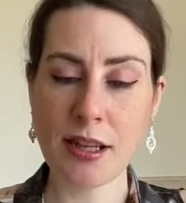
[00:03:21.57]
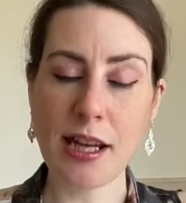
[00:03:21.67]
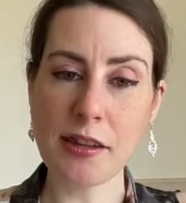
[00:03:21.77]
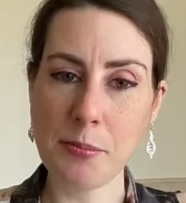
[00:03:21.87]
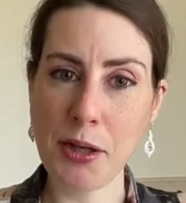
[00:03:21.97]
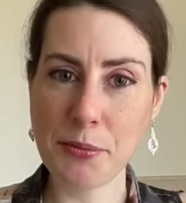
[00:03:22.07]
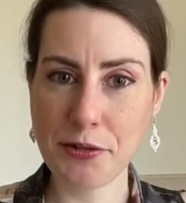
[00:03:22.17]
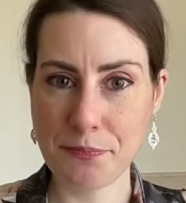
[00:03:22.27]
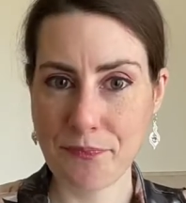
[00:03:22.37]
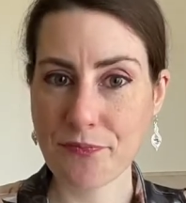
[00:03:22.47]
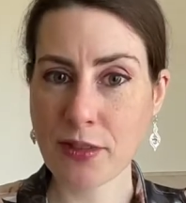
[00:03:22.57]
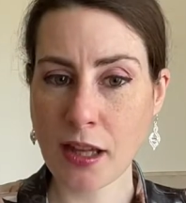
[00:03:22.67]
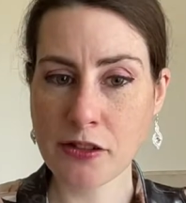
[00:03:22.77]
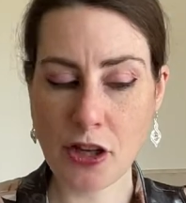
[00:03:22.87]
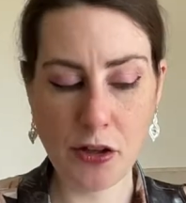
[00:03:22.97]
At the moment,
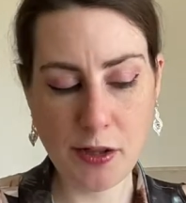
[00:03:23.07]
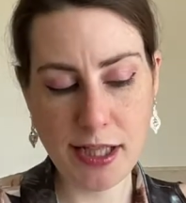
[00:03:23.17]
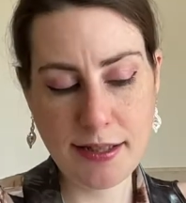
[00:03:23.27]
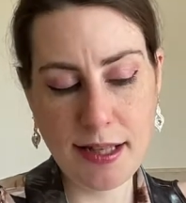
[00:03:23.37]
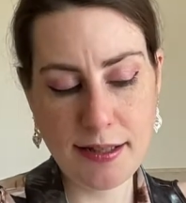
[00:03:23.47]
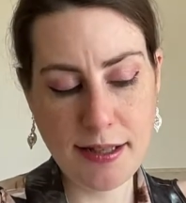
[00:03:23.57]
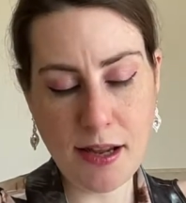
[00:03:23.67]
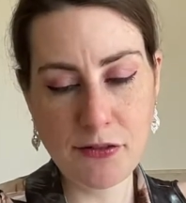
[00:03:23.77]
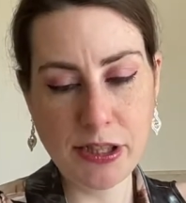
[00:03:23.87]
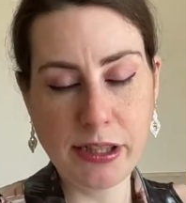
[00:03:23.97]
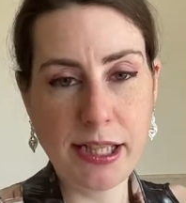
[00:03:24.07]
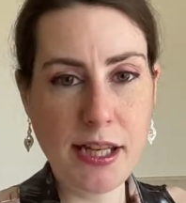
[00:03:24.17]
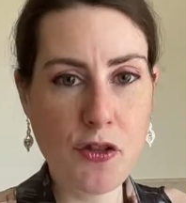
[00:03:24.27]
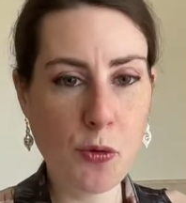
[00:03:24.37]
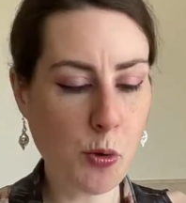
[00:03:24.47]
Tony's is definitely
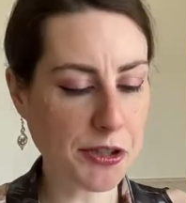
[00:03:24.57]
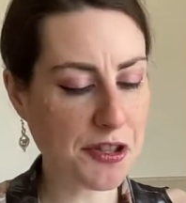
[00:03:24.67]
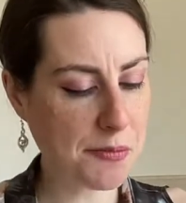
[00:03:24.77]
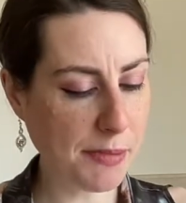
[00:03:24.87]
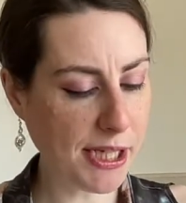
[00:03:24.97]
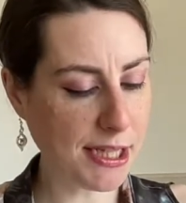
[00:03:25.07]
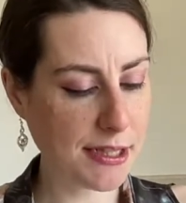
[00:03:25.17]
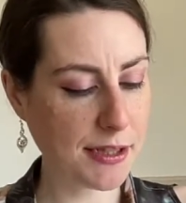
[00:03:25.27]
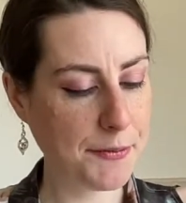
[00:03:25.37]
the one to beat.